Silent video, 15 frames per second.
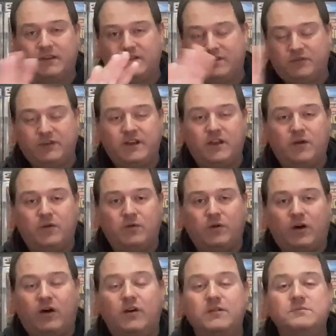video
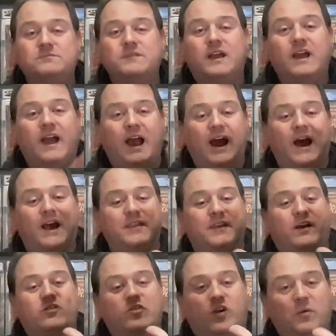on and the
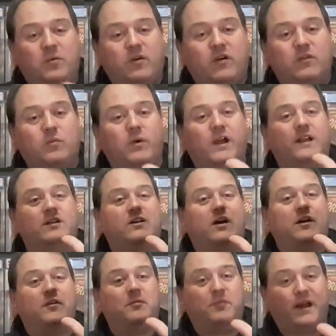tripod went
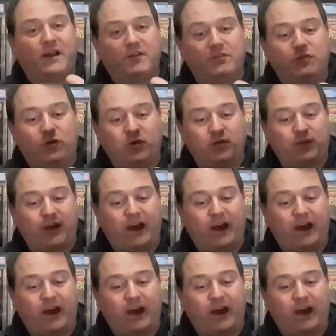kind of back and forth